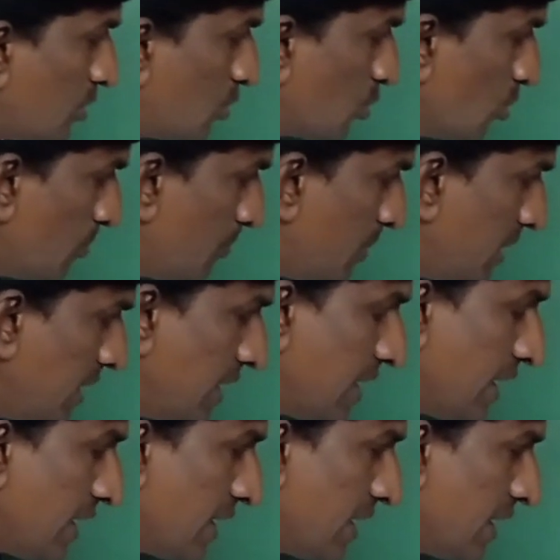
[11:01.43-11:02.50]
2p
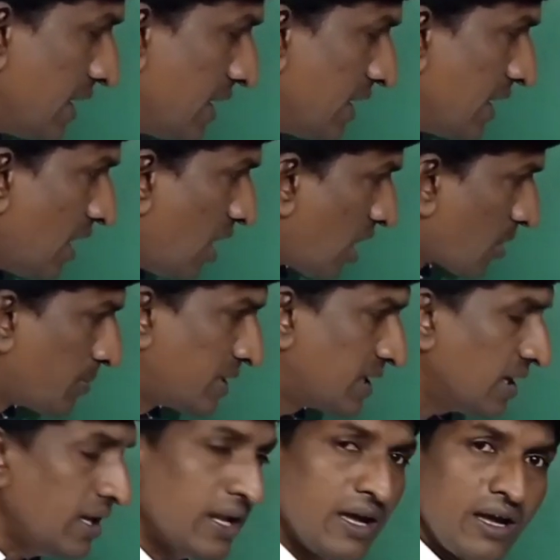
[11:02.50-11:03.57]

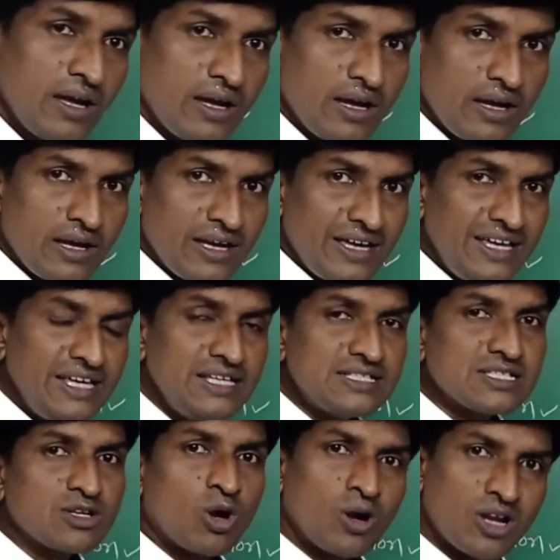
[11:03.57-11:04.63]
orbital
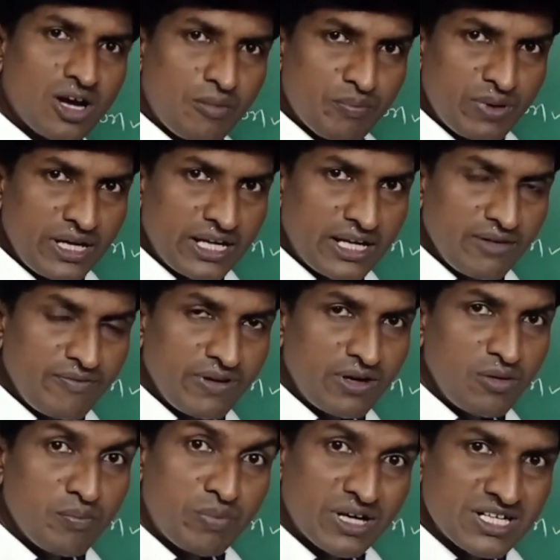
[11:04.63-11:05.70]
is not completely
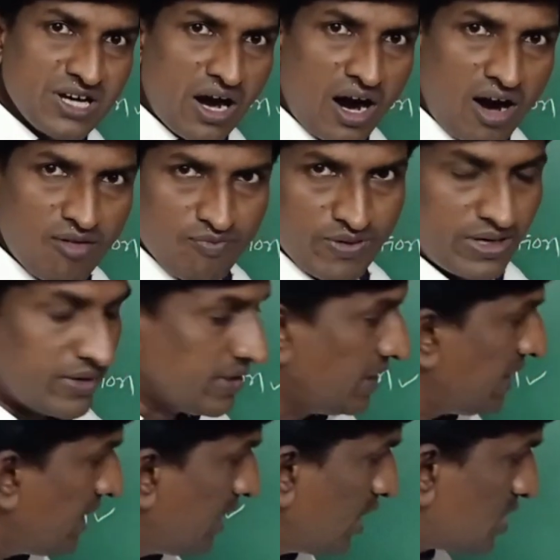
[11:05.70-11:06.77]
filled but half filled.
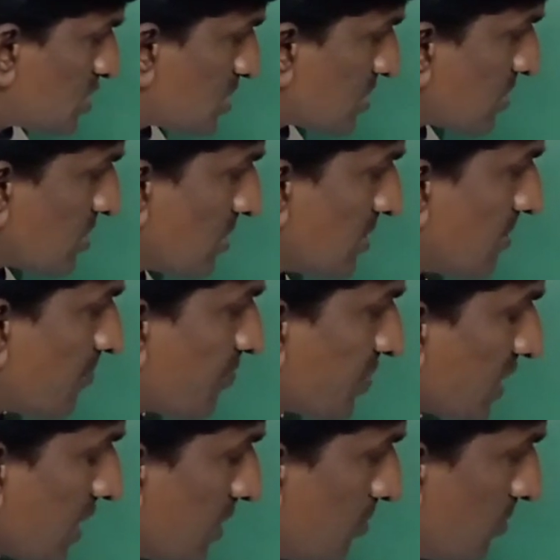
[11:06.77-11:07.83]
Each
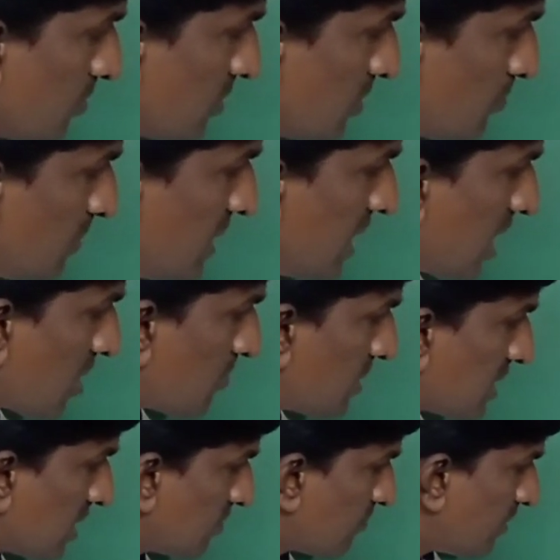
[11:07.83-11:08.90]
p
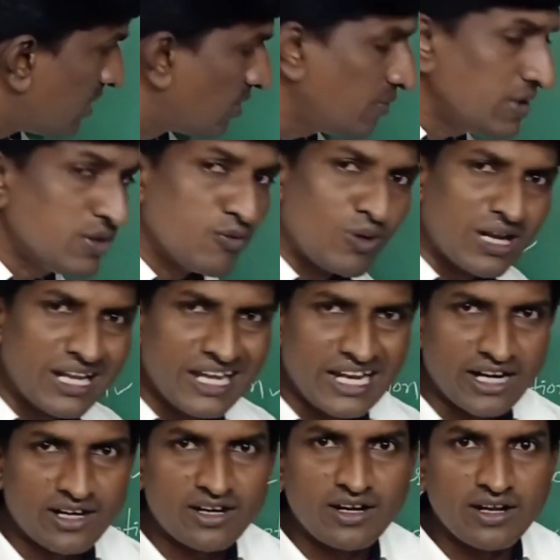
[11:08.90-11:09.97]
orbital filled with one
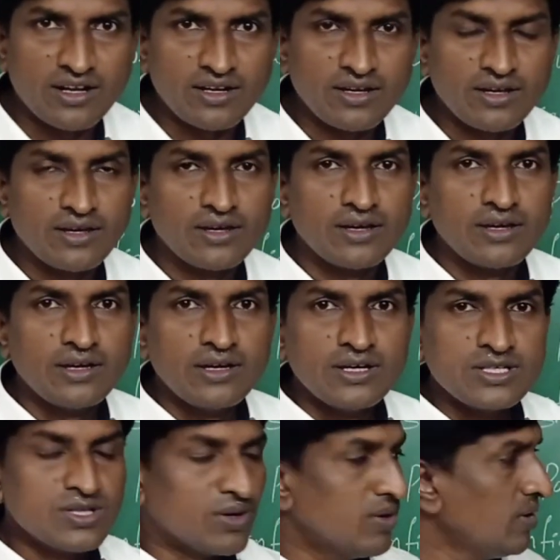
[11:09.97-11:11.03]
electron.
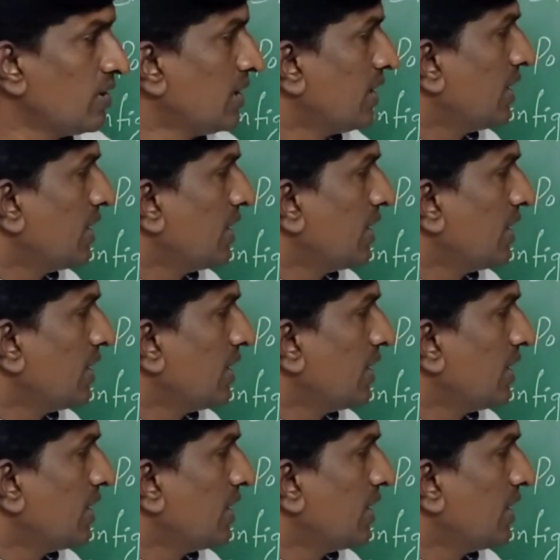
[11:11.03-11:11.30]
So